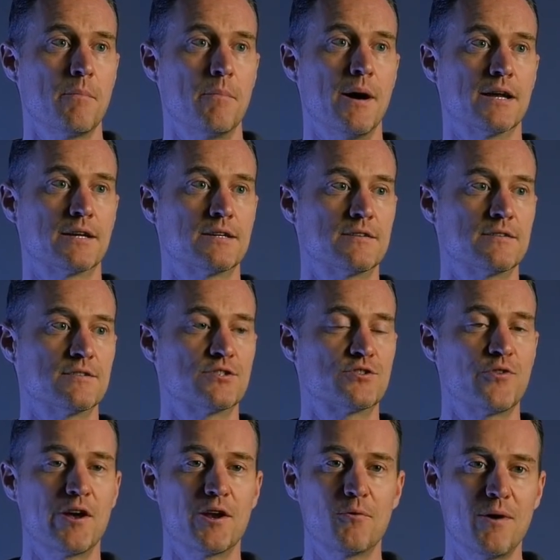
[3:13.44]
But uh,
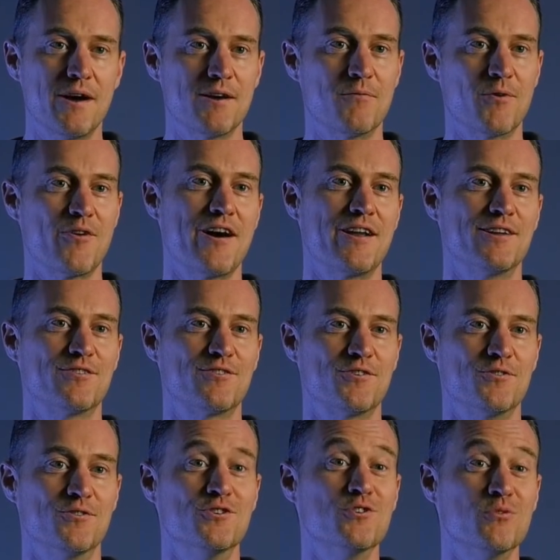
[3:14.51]
straight away we ran
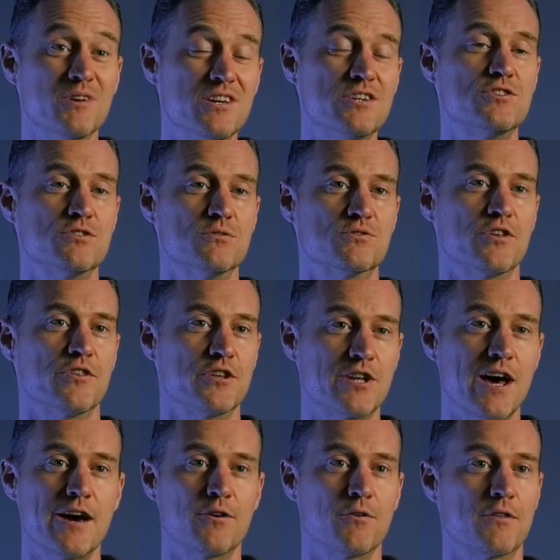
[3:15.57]
into new issues on the
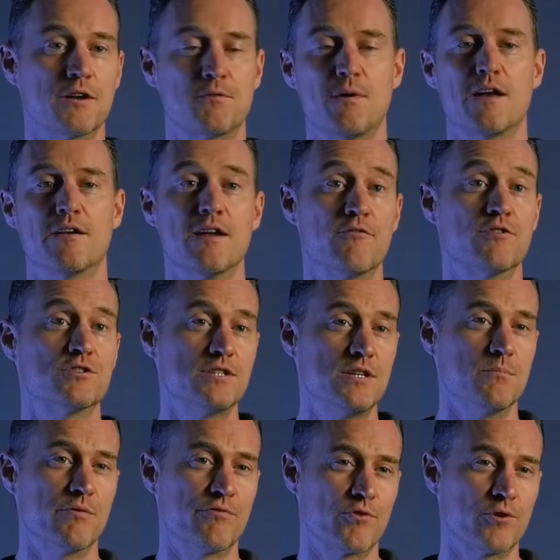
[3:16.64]
dyno that we had never
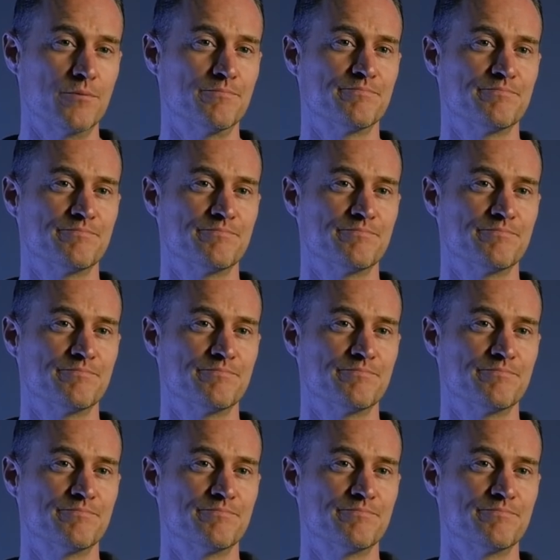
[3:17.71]
seen before.